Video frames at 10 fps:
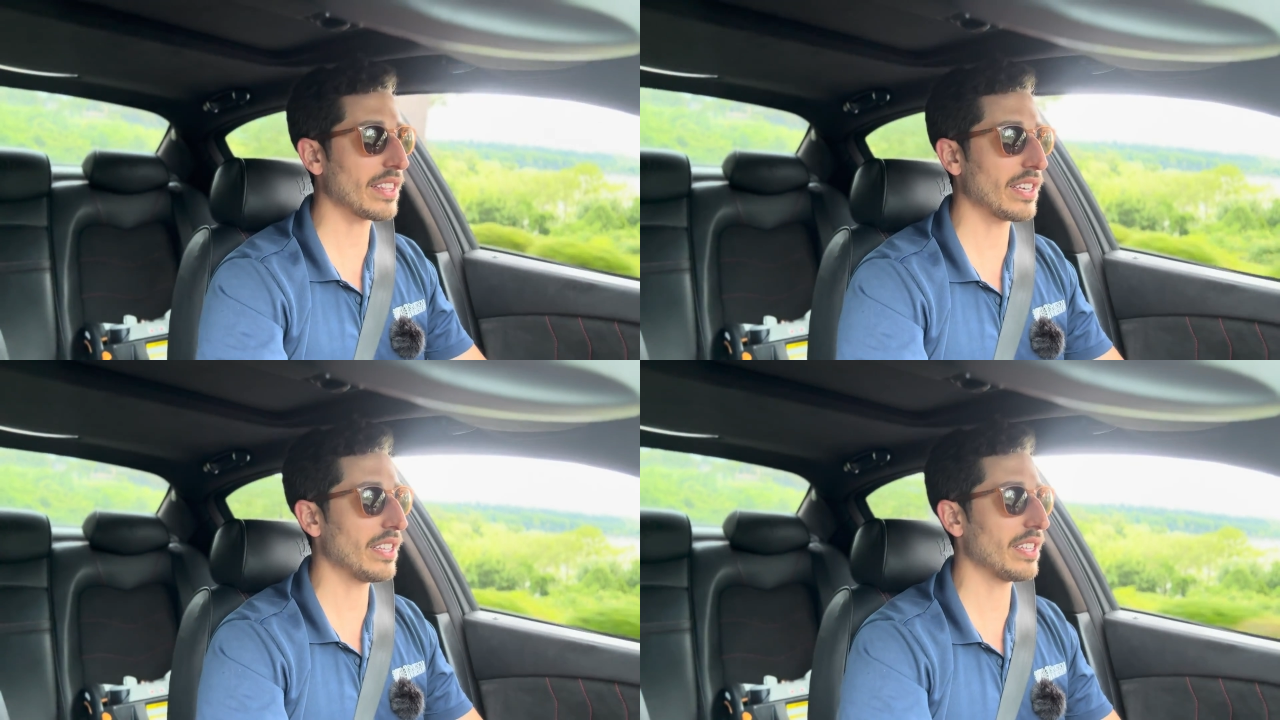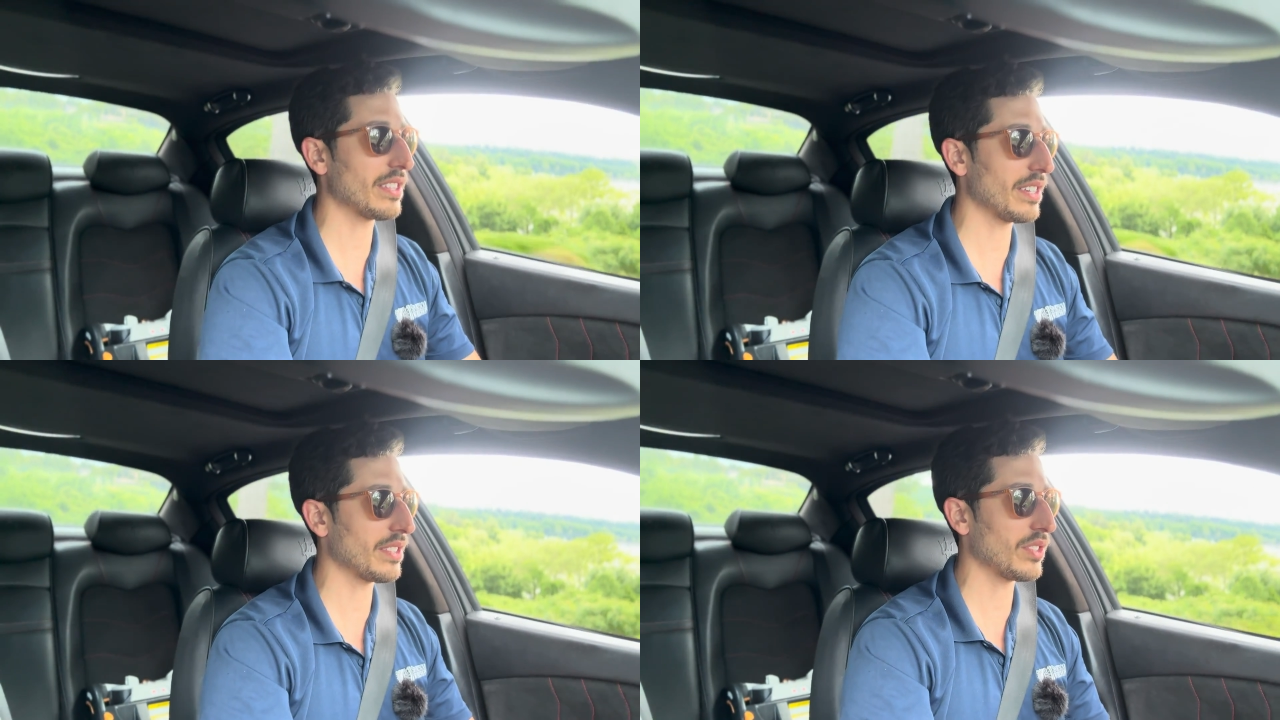
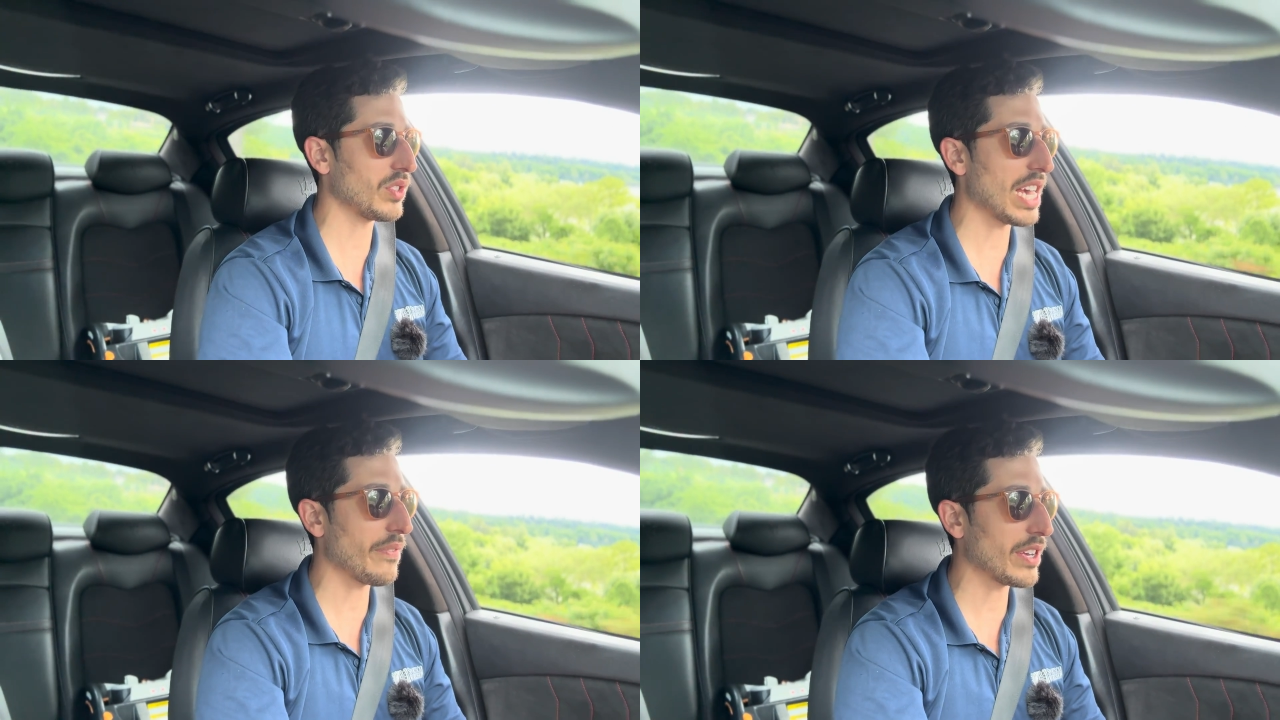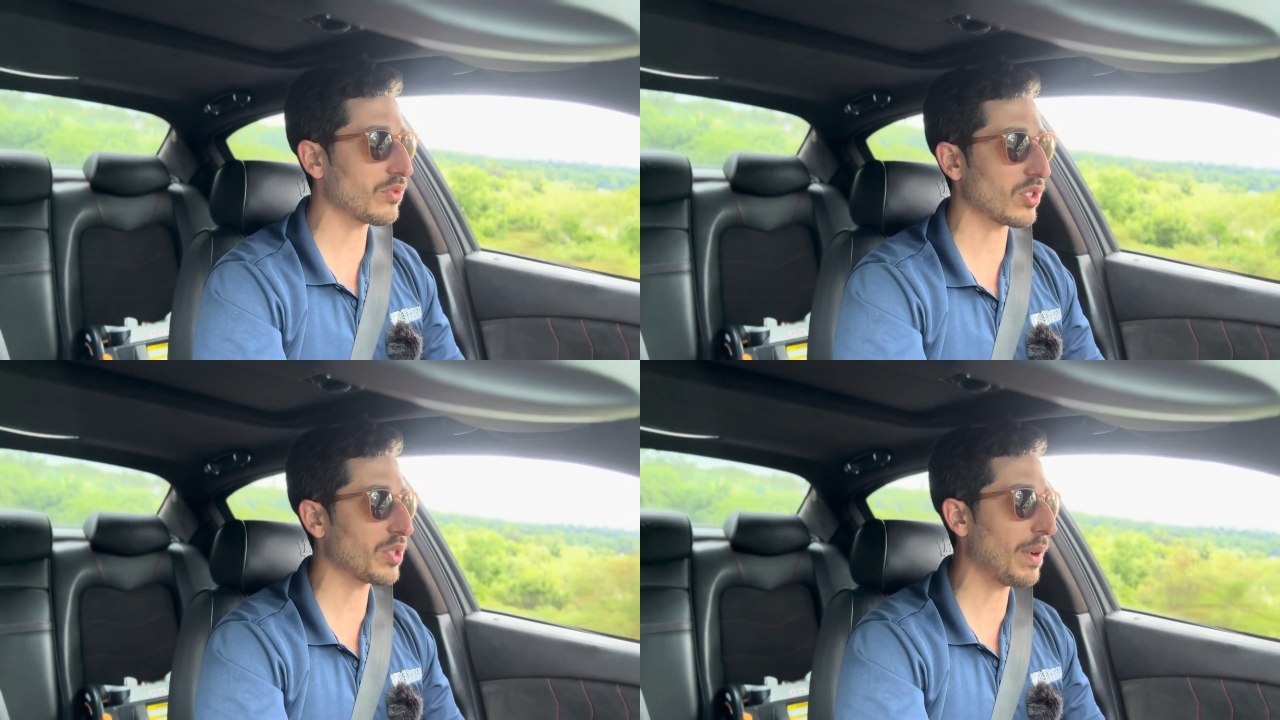The ZF
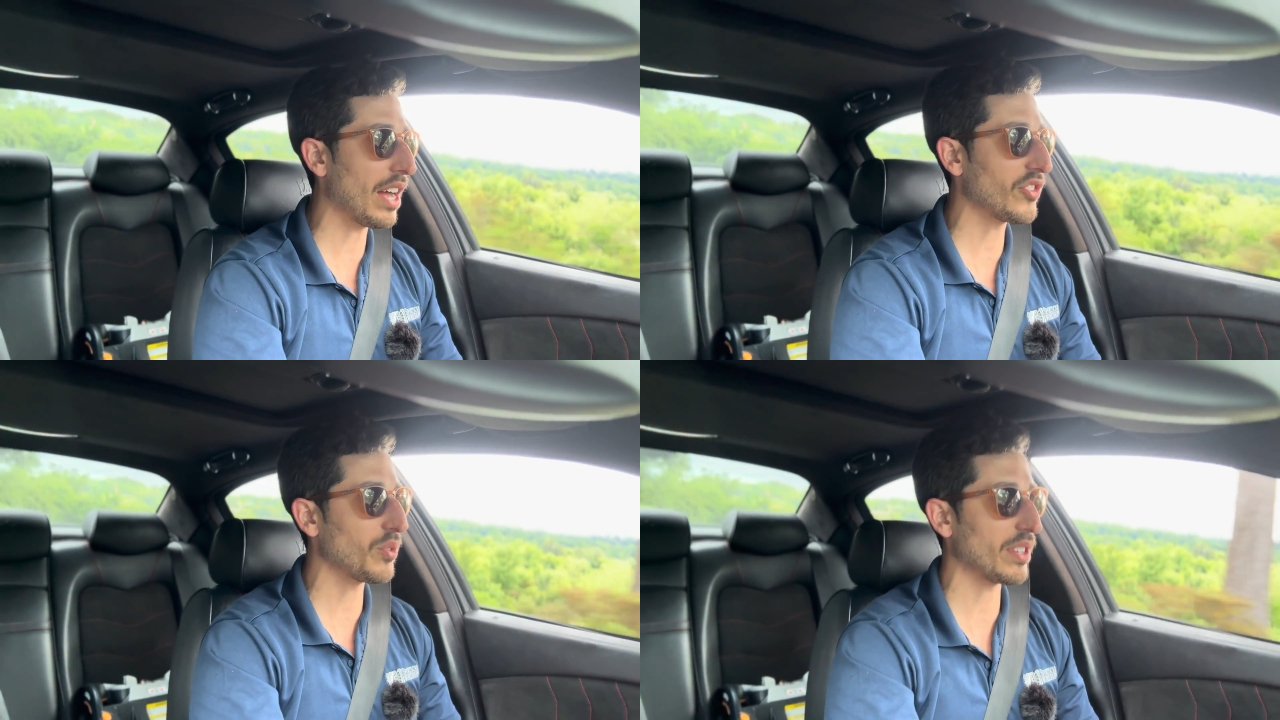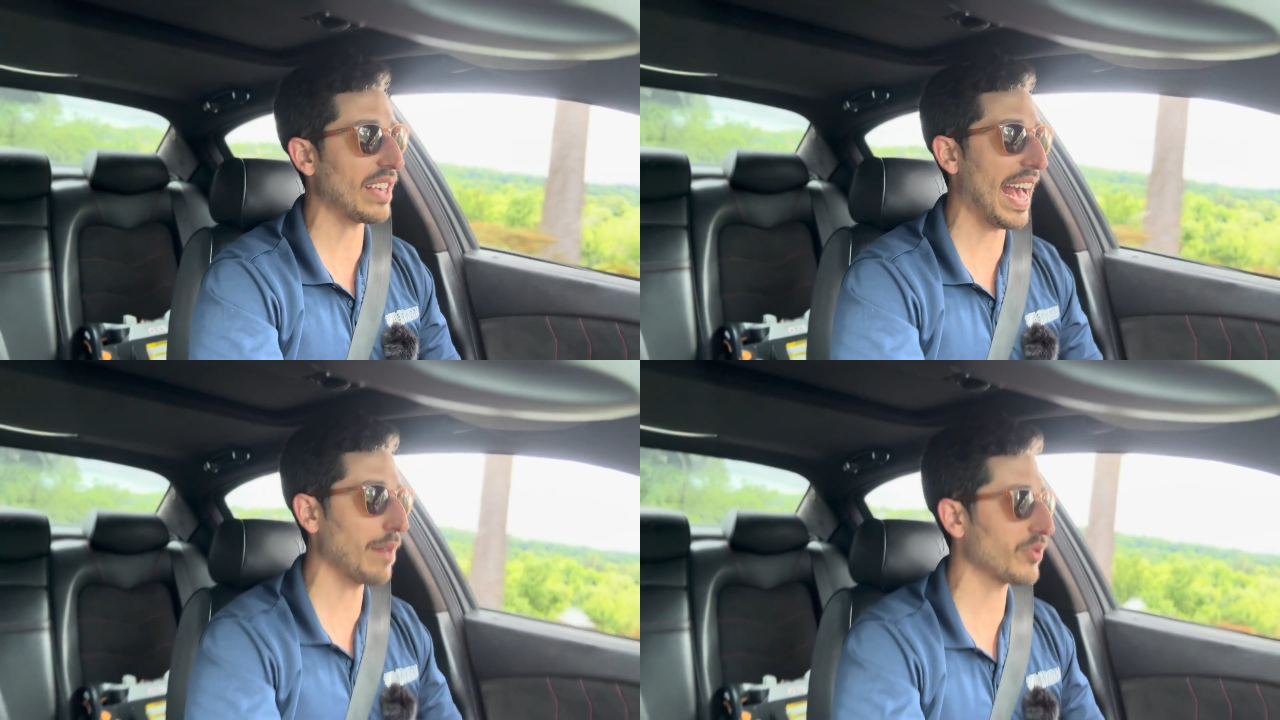is responsive.
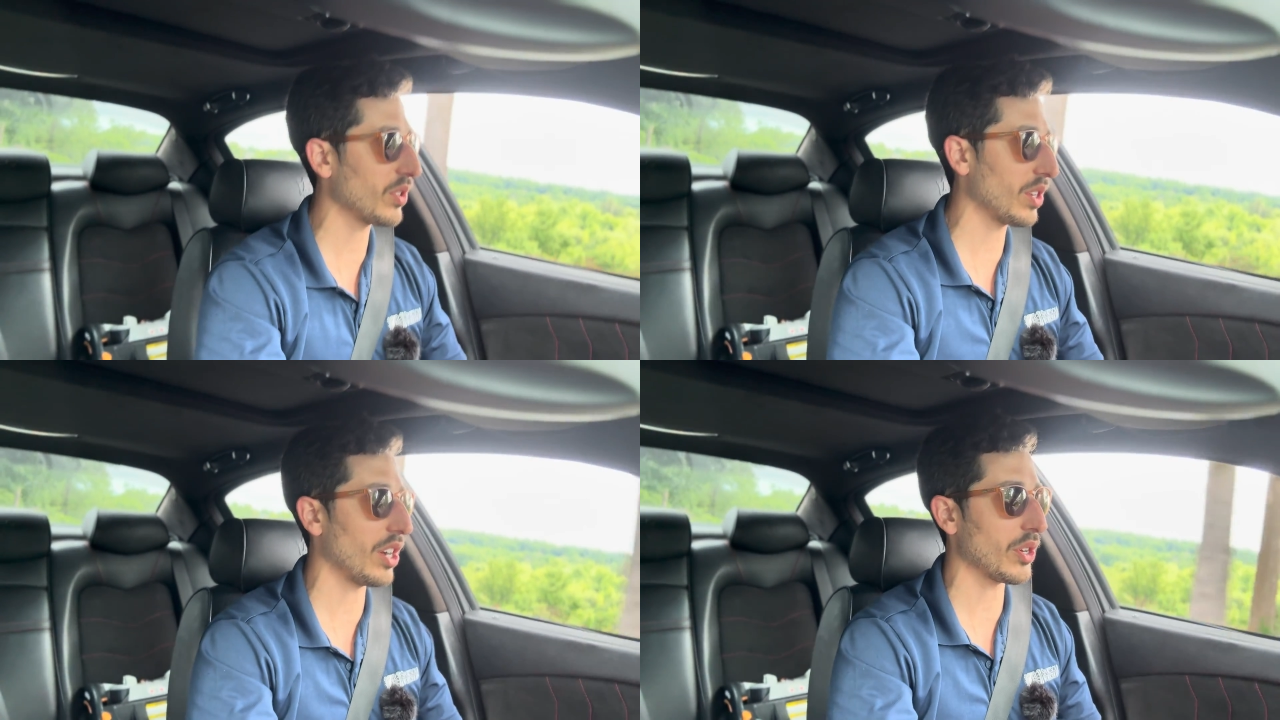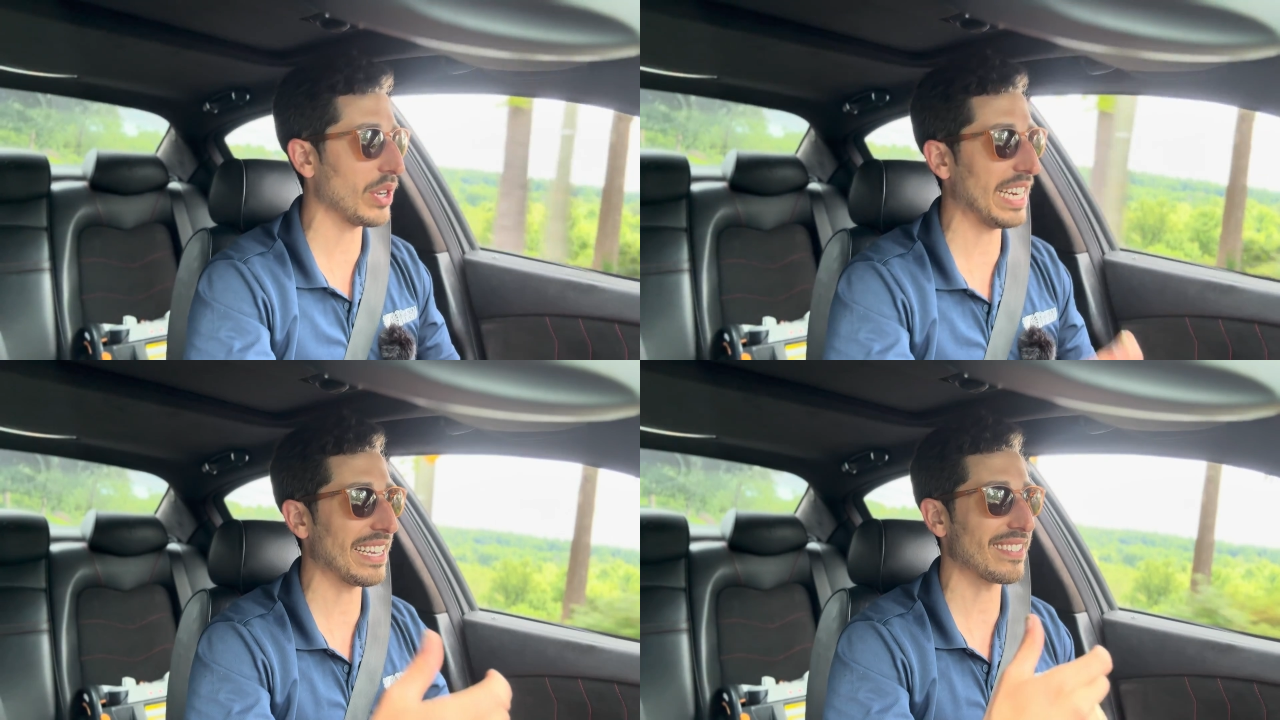It's absolutely all you need.